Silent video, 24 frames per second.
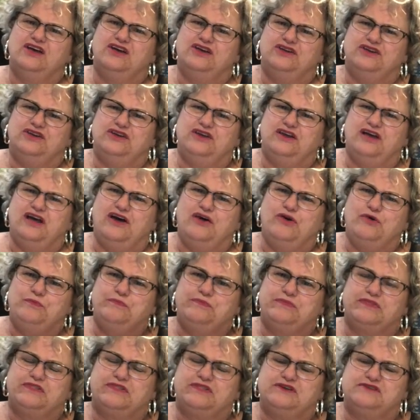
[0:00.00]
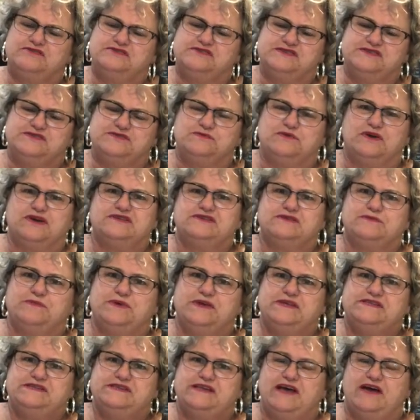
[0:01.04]
you know, there's these
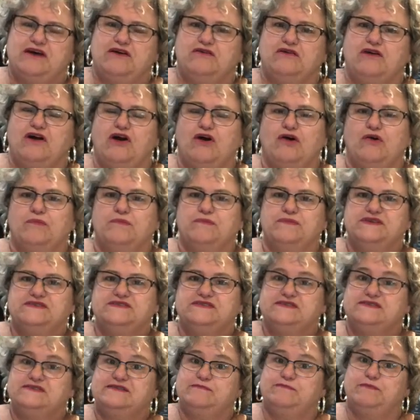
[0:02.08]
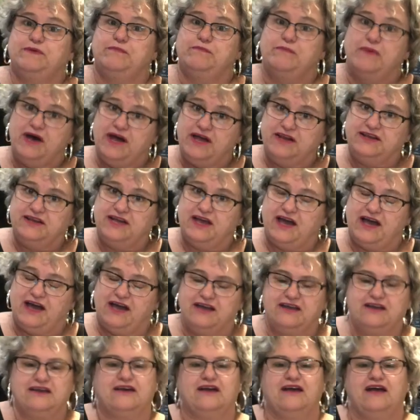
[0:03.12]
recipes now called Mississippi mud
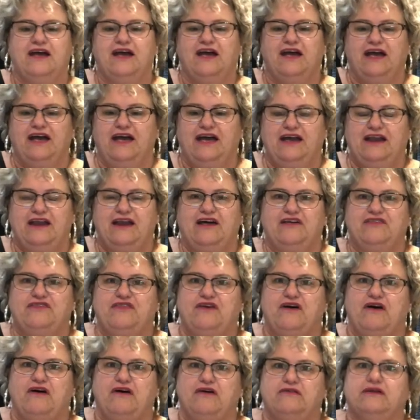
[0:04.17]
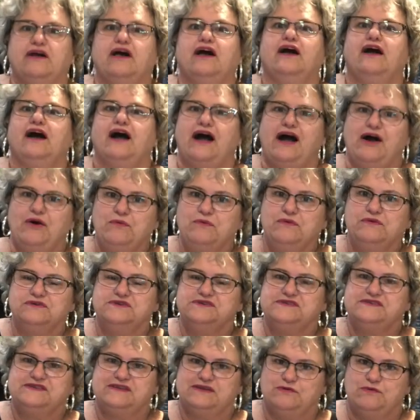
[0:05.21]
cake, and I thought, I want
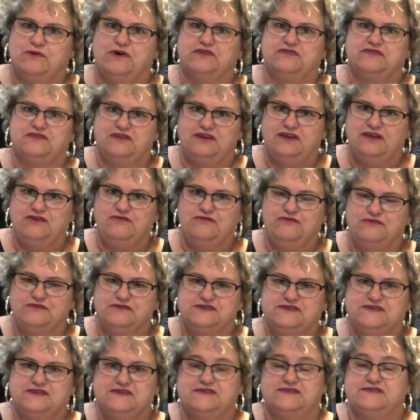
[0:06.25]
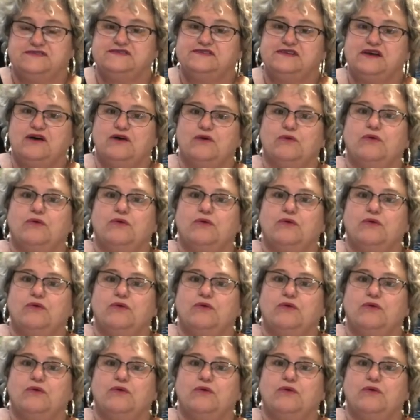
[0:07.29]
to see what the difference is. So